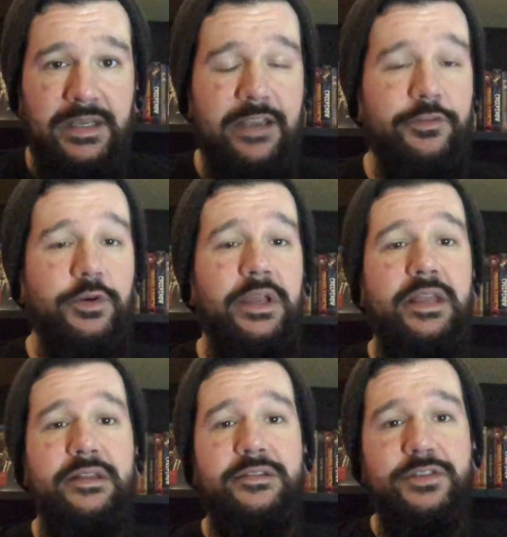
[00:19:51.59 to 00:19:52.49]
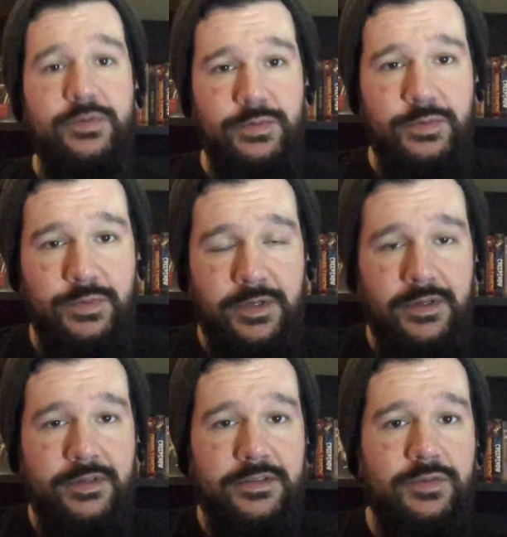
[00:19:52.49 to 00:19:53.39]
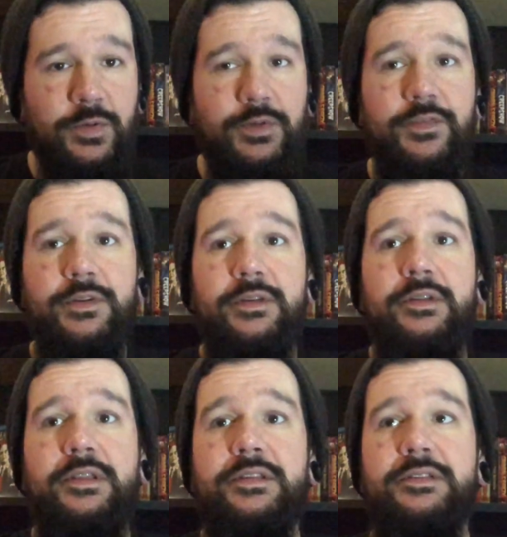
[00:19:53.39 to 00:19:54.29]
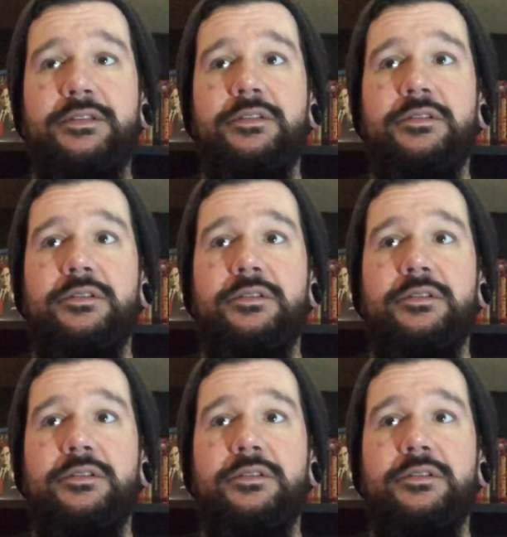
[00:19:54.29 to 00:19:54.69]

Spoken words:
If you're into sort of this